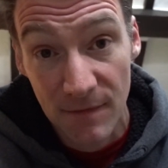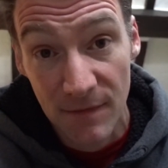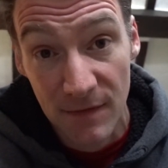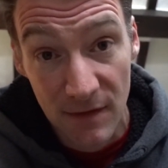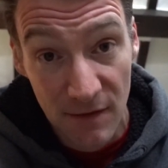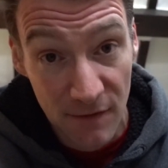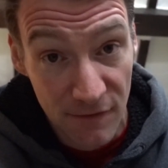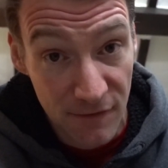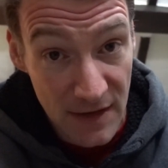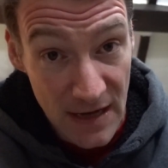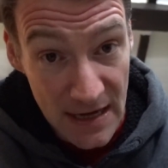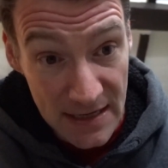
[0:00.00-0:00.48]

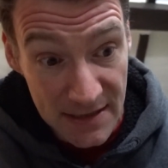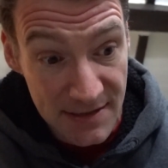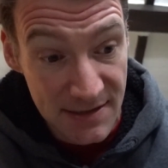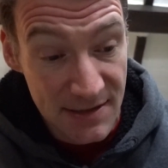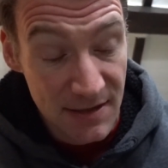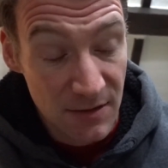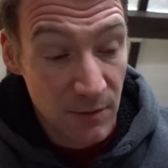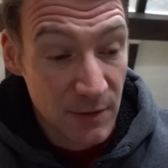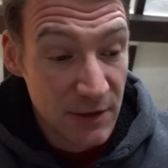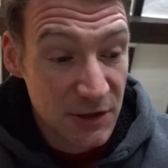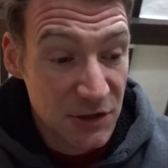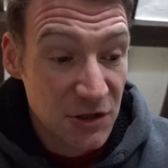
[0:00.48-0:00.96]
the
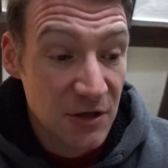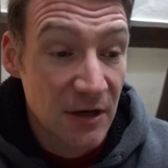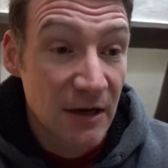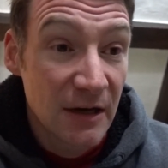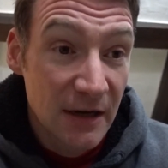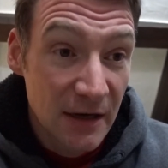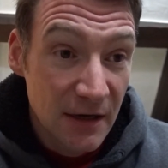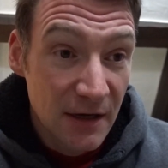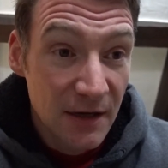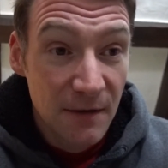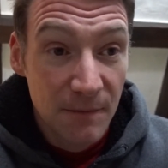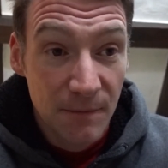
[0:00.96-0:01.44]
Fiesta, which
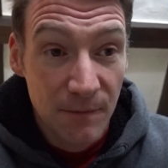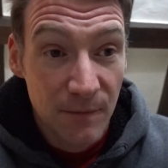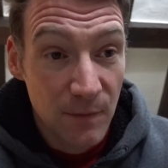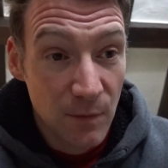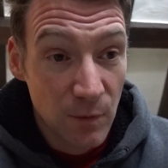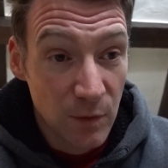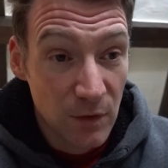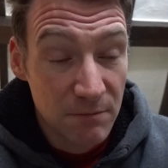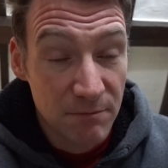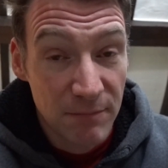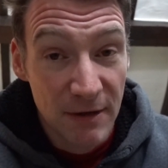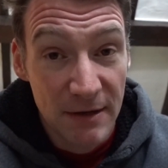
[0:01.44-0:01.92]

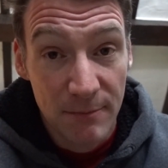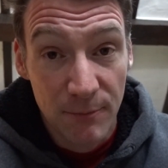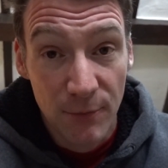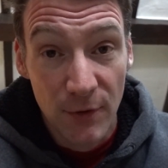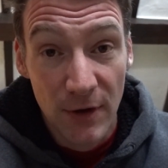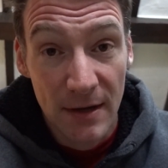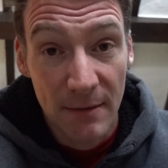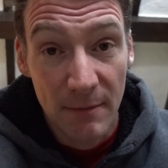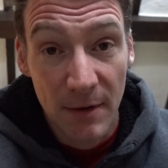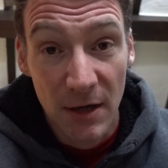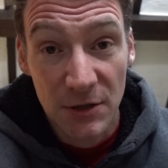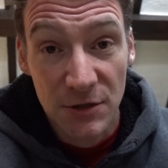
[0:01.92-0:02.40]
would be
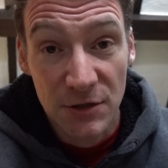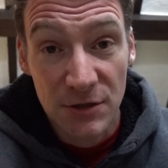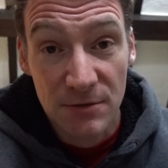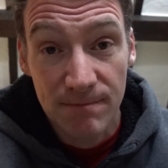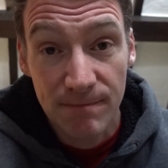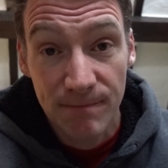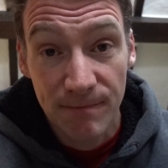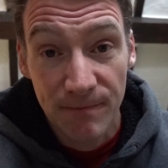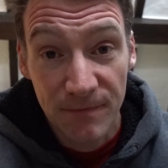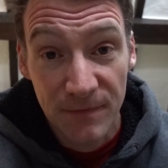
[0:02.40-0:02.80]
pretty much